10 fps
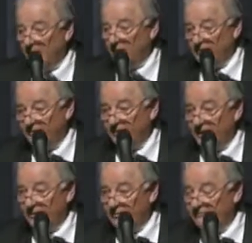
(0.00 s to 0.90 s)
with
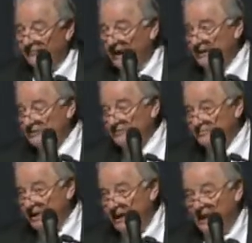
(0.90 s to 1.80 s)
vital
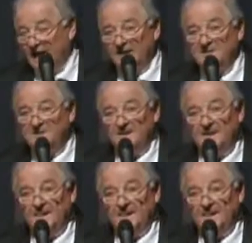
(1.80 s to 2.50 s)
supplies.